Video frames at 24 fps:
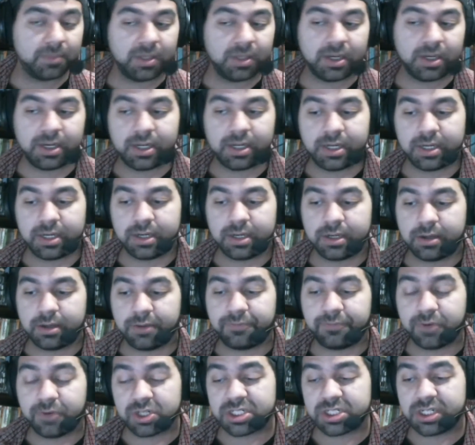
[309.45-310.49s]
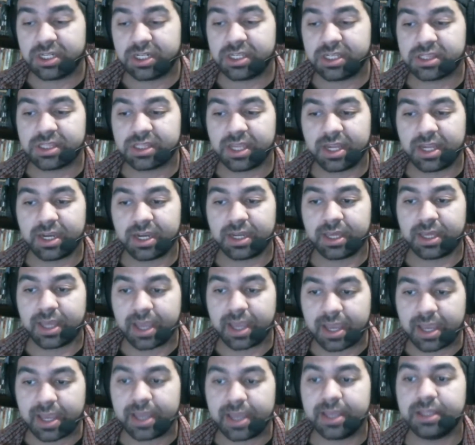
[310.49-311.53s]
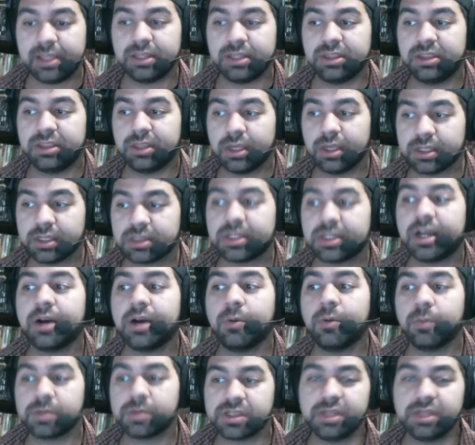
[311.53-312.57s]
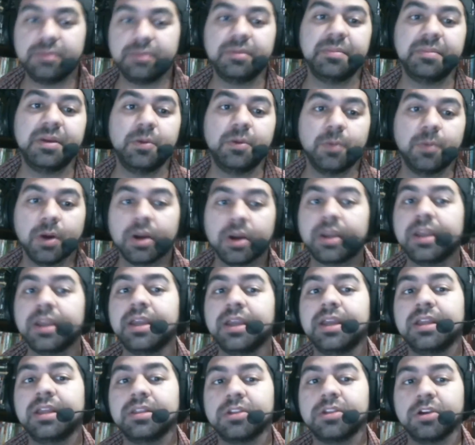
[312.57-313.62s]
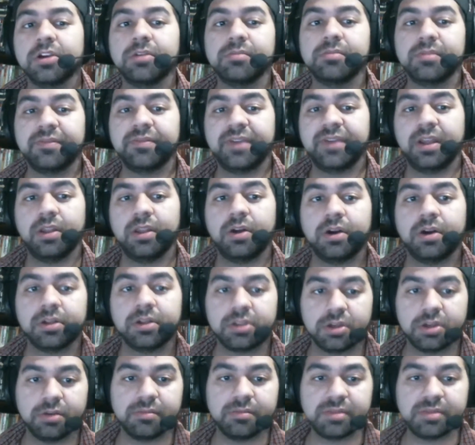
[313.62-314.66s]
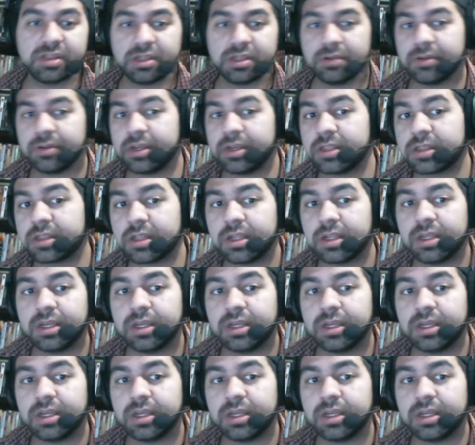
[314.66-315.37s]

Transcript: Unfortunately, State of Decay does not seem to be working in terms of a long-term series.